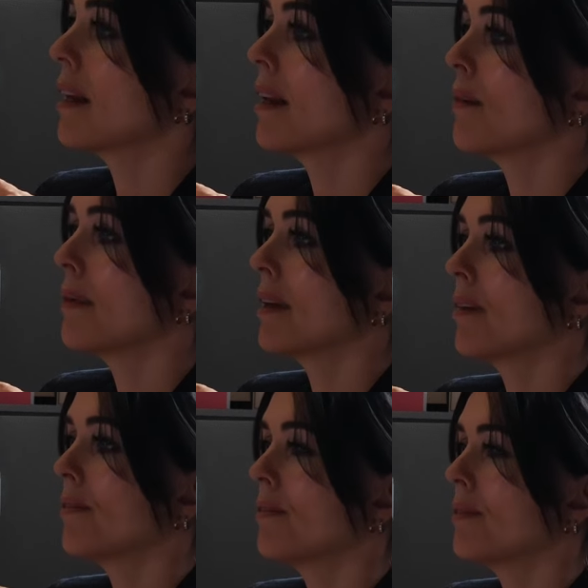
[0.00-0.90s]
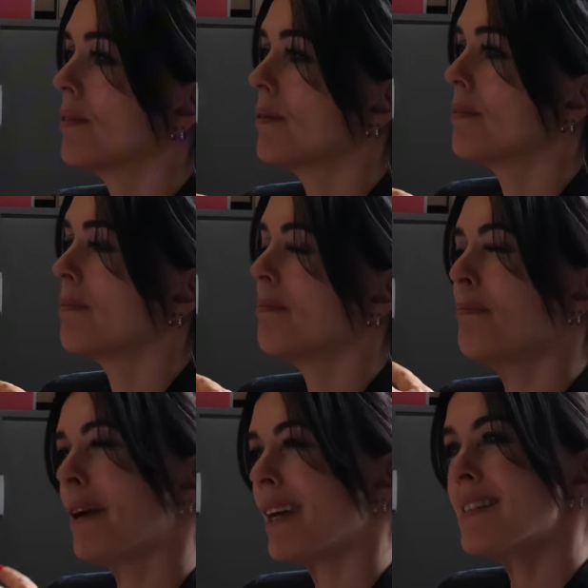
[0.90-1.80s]
a little bit of
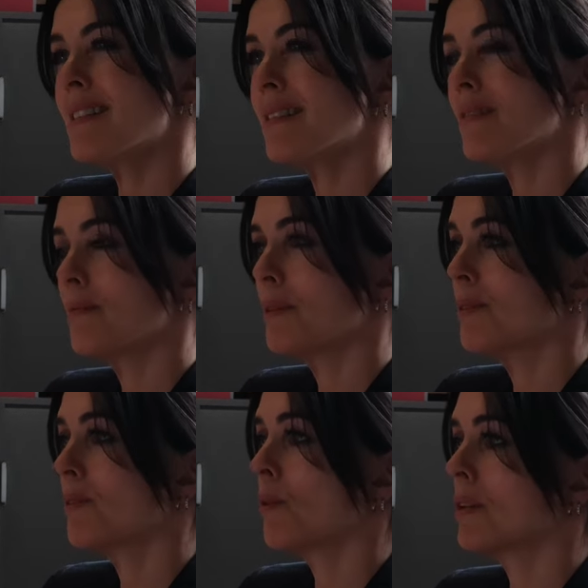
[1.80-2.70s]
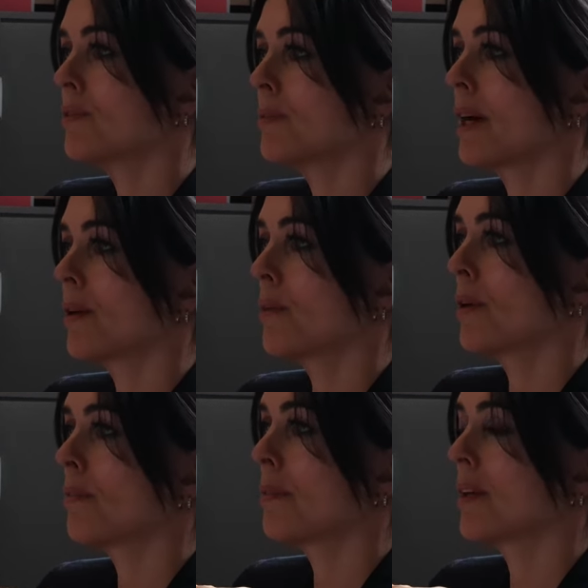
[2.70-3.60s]
peace, maybe for want of a better
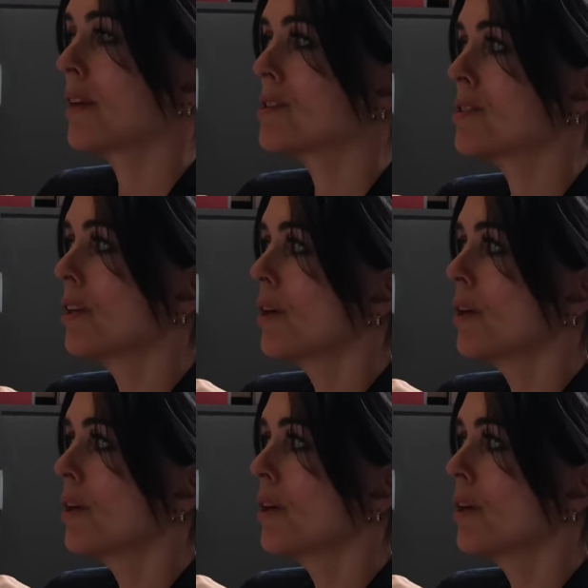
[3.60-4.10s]
word, because